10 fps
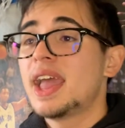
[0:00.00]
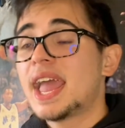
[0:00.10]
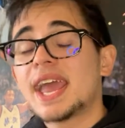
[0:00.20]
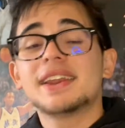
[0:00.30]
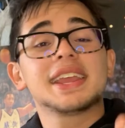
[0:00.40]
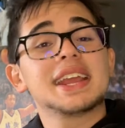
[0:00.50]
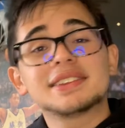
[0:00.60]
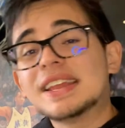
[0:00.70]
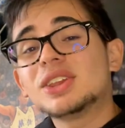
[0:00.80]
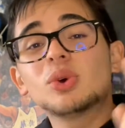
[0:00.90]
And again,
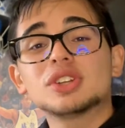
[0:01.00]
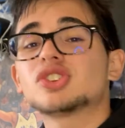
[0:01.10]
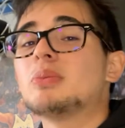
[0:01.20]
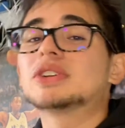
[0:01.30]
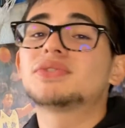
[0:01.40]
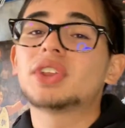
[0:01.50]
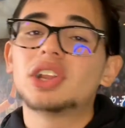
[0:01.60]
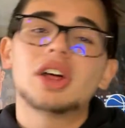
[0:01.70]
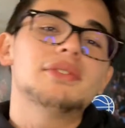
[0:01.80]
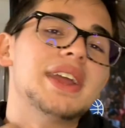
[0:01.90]
thank you all so much for the
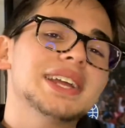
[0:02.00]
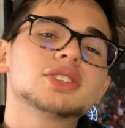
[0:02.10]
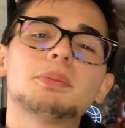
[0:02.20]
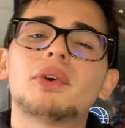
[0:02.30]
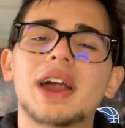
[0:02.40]
love and support.